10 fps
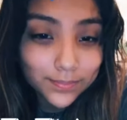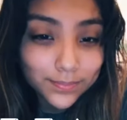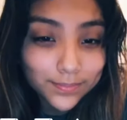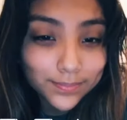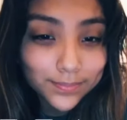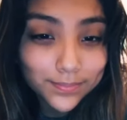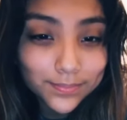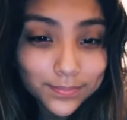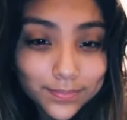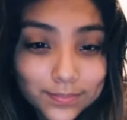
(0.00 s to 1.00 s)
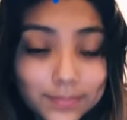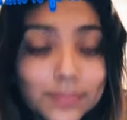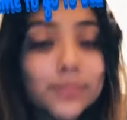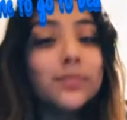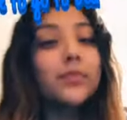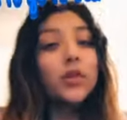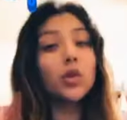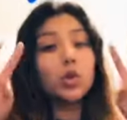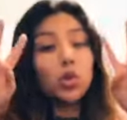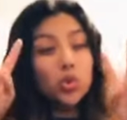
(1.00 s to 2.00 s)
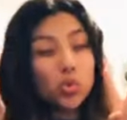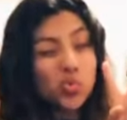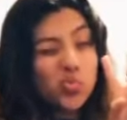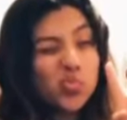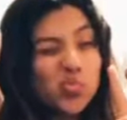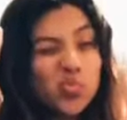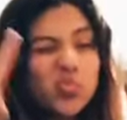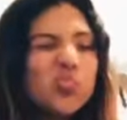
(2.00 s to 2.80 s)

[no speech]